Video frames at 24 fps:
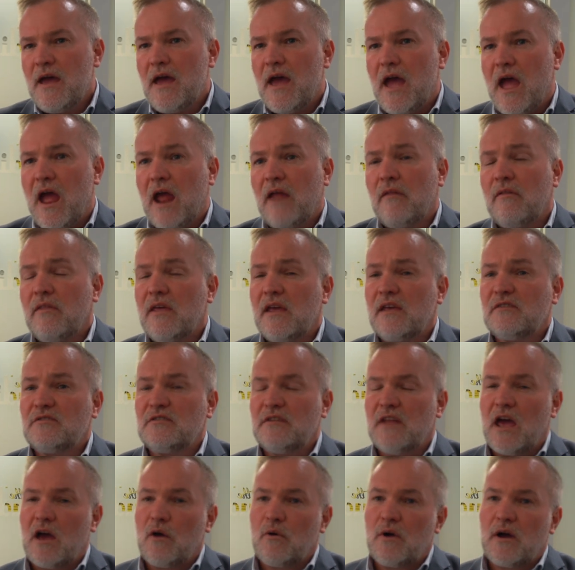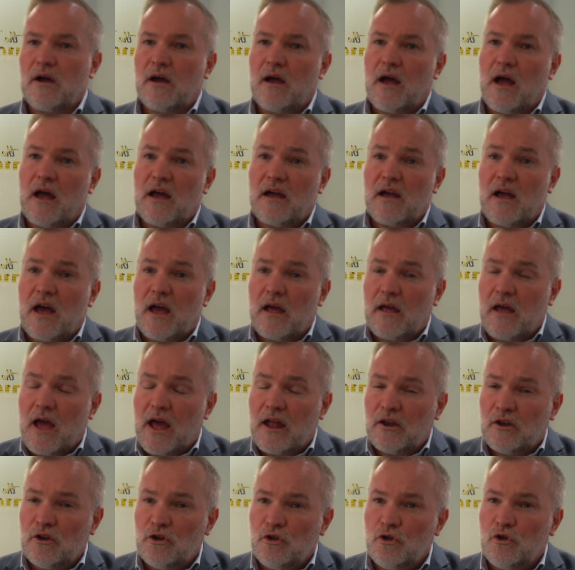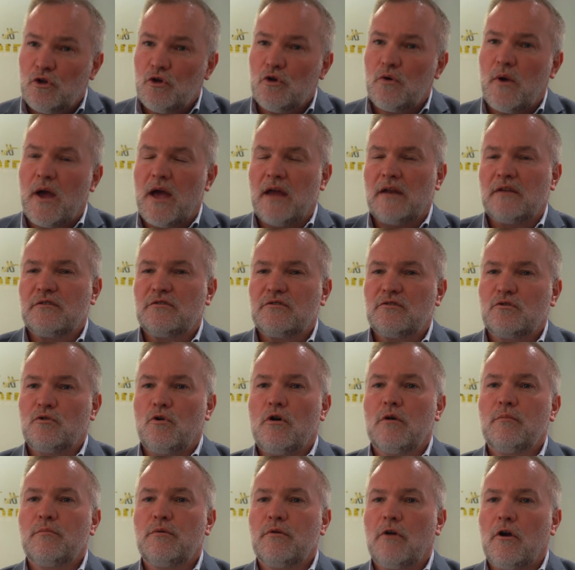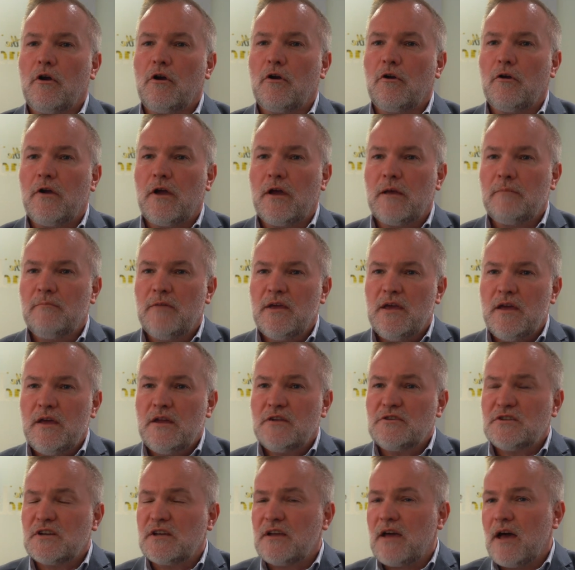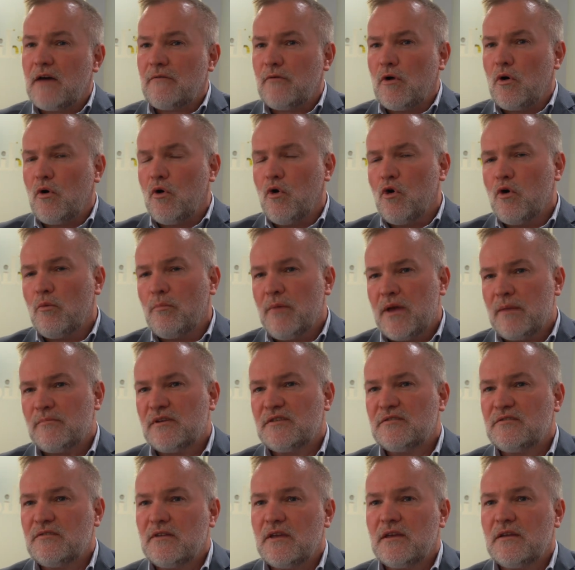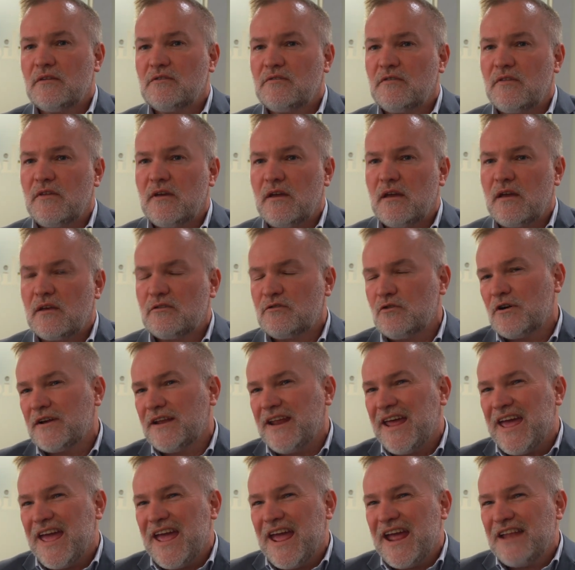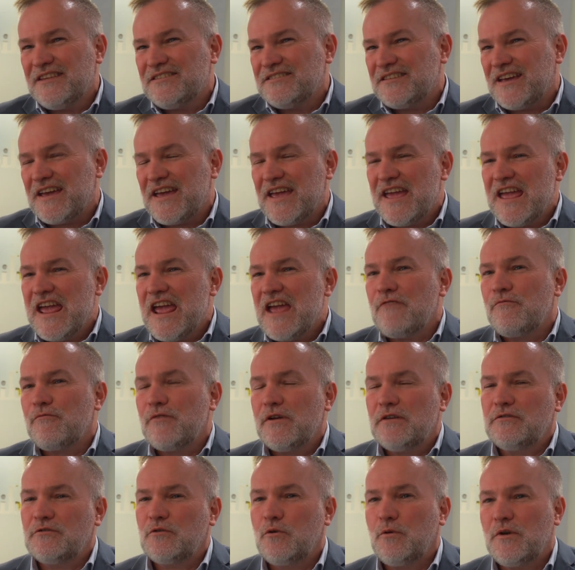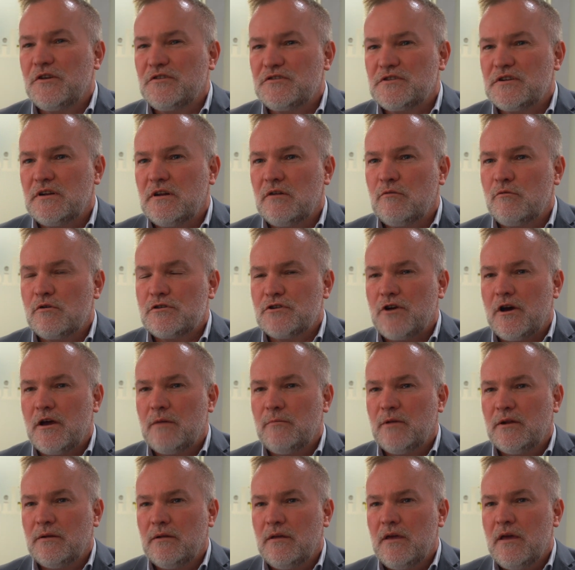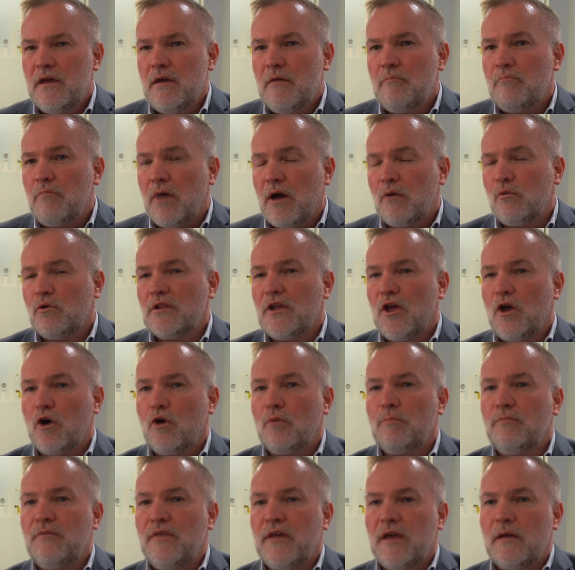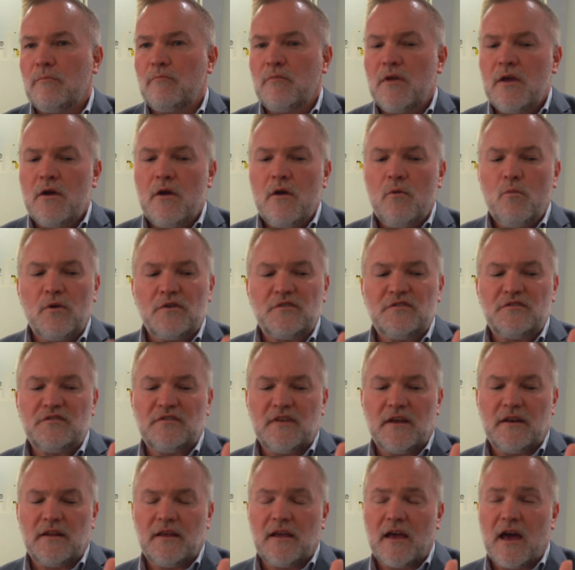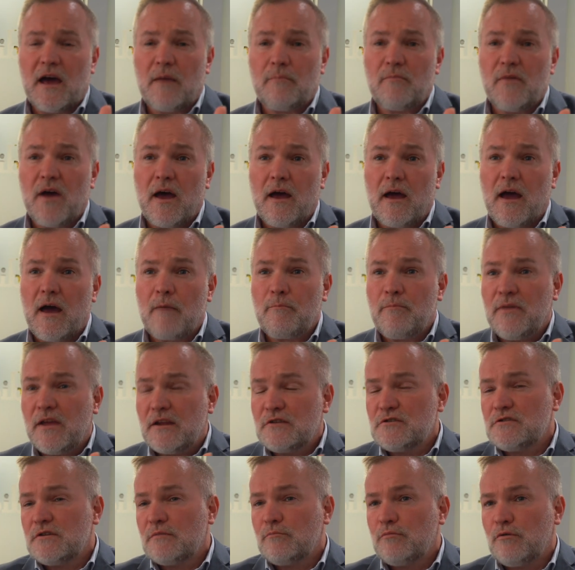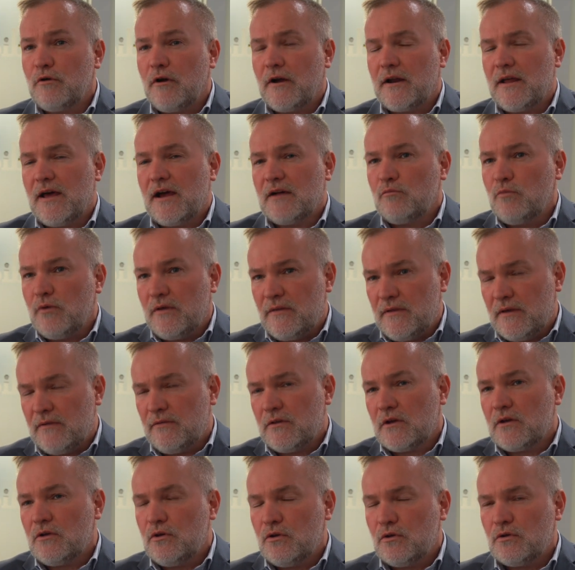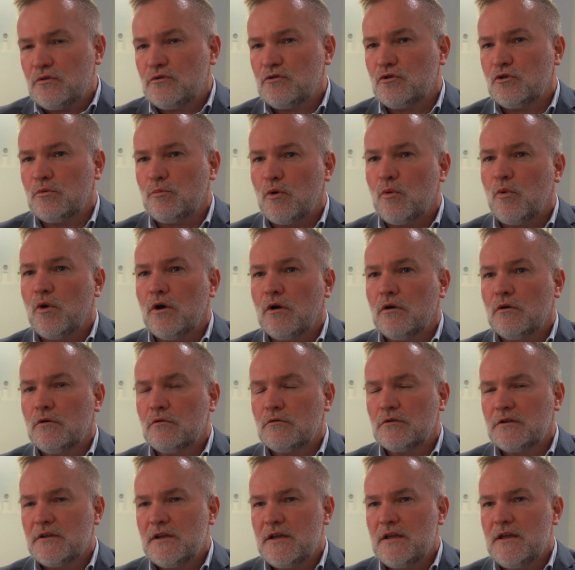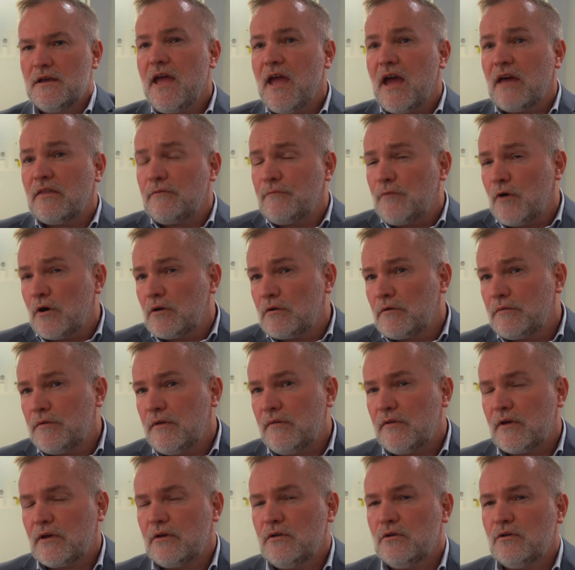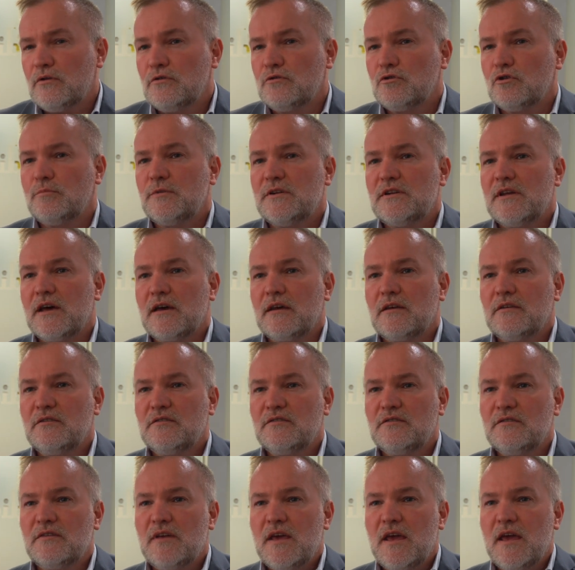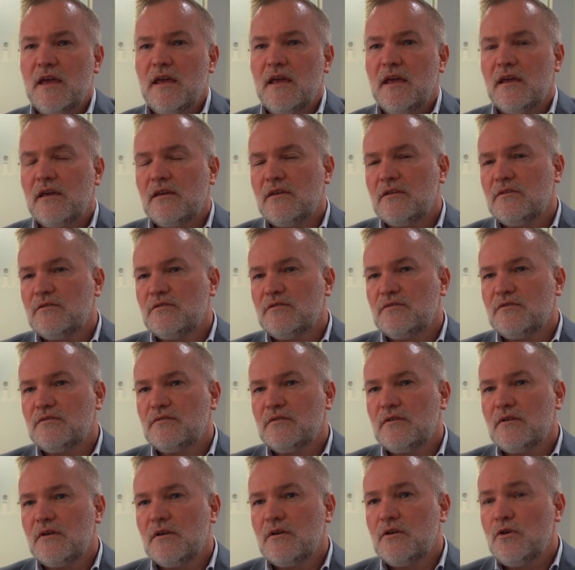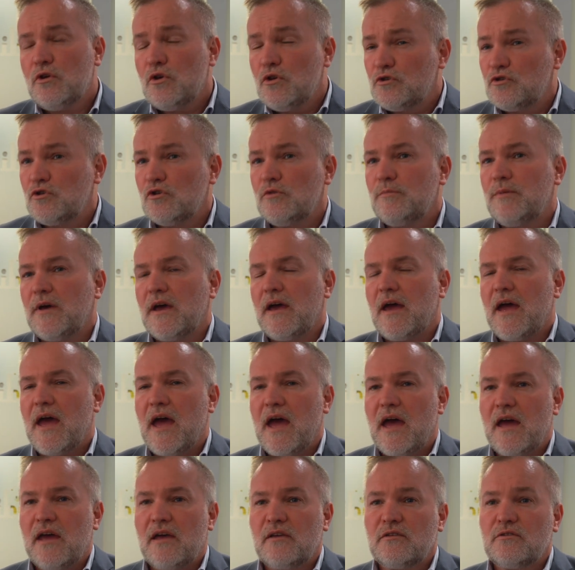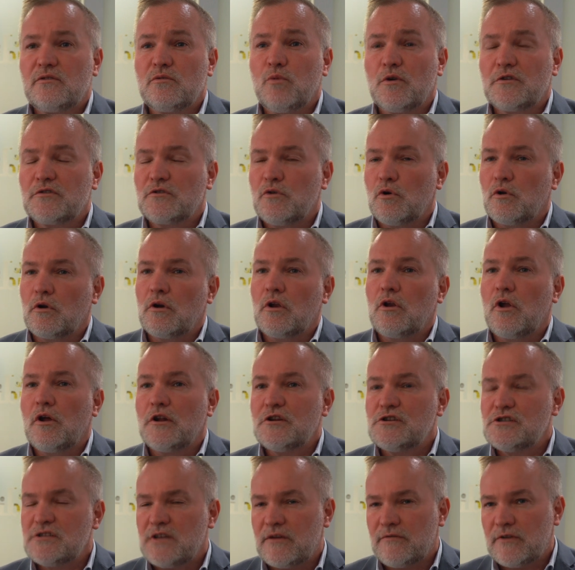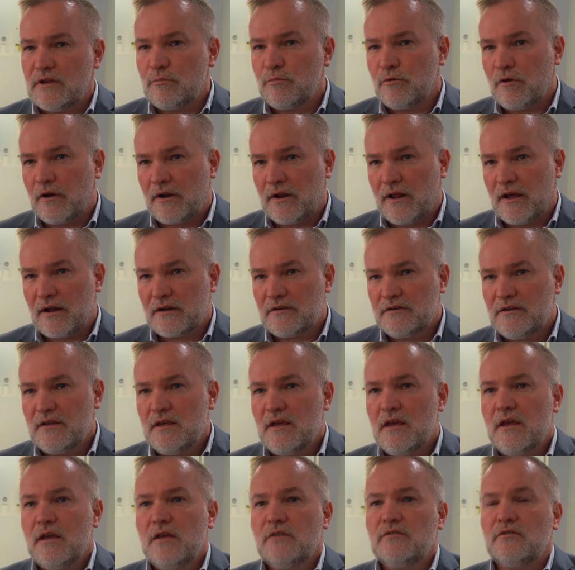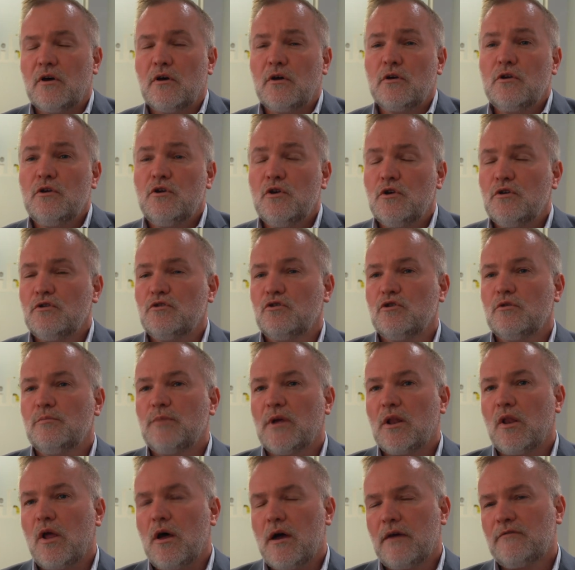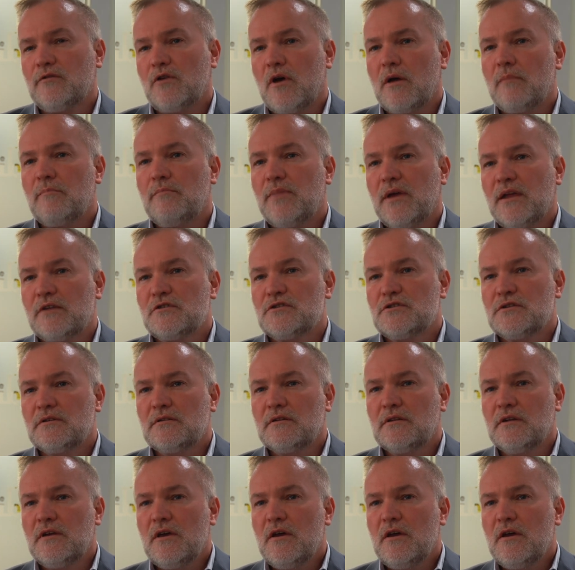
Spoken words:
And there's now a new and a strong program to cover all members' needs there. It's not going to answer every question in retirement, but will help them with setting up a pension product within the Q Super world. And the final thing that Q Super does is Q Super has what's called a longevity product. So Q Super Lifetime Pension,